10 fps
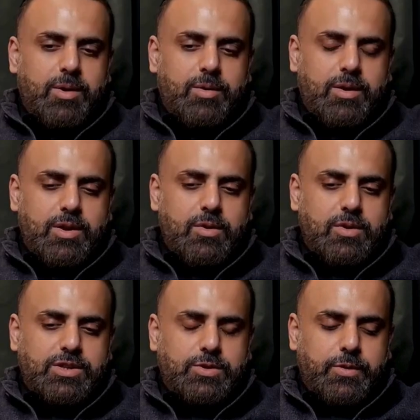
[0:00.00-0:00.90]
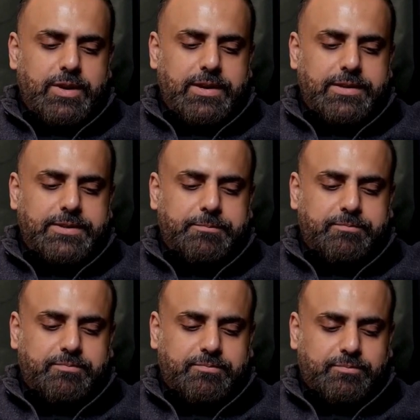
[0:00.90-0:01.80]
about your story is
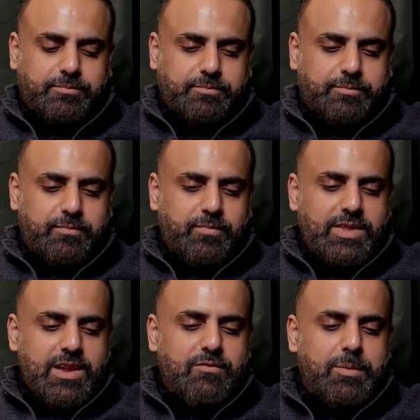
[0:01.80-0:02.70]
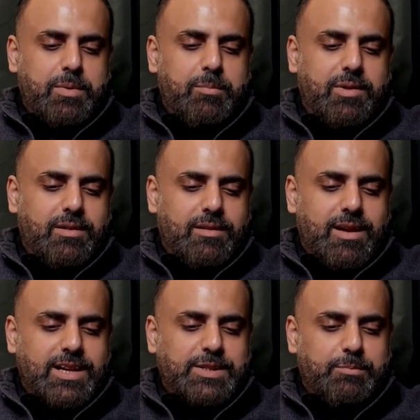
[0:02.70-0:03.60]
when people
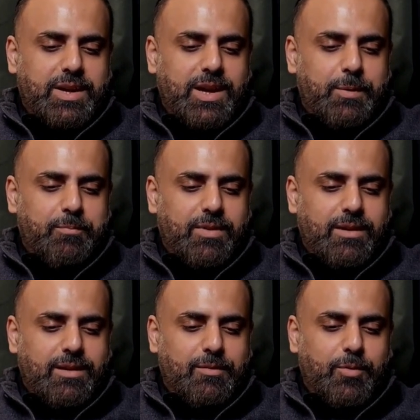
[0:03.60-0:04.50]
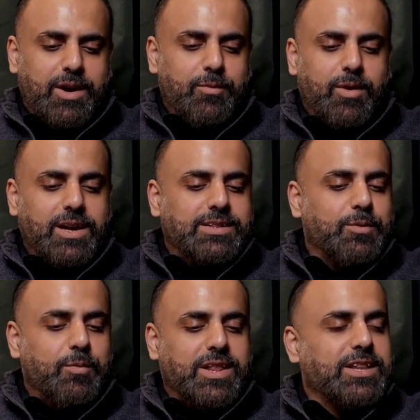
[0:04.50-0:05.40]
ask me for
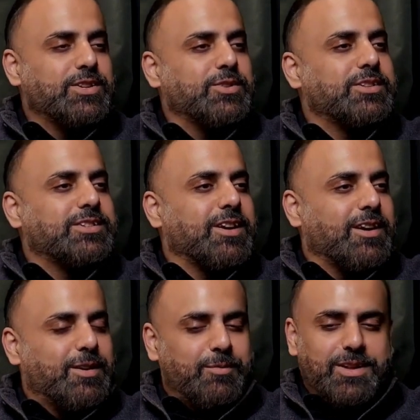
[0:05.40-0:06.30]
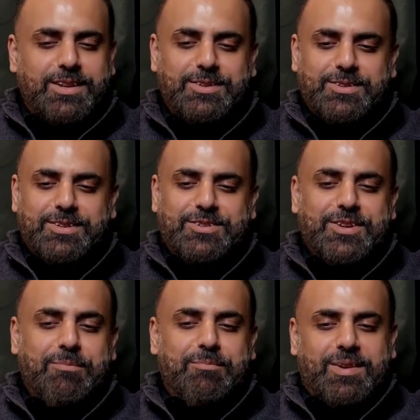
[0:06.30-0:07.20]
advice, when they should start, when they should
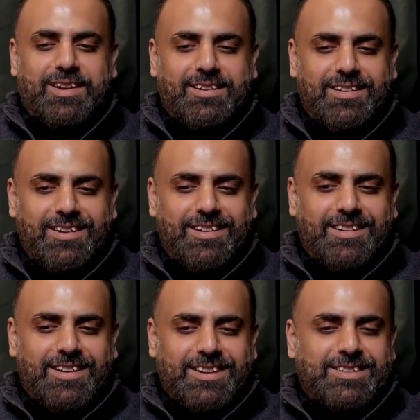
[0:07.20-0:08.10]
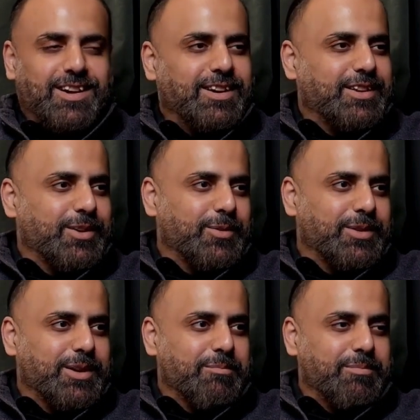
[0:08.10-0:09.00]
jump in and start their
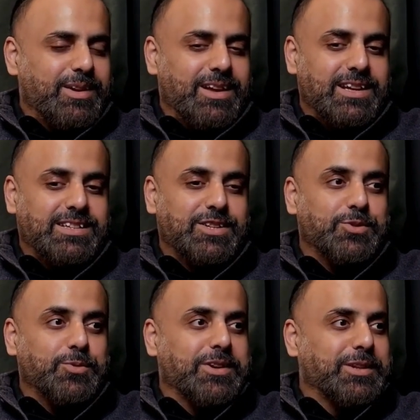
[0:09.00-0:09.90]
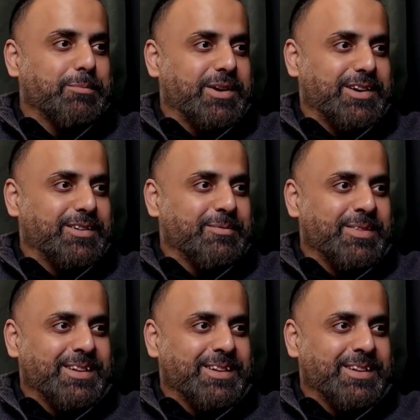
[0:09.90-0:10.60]
own company, I say sooner the better,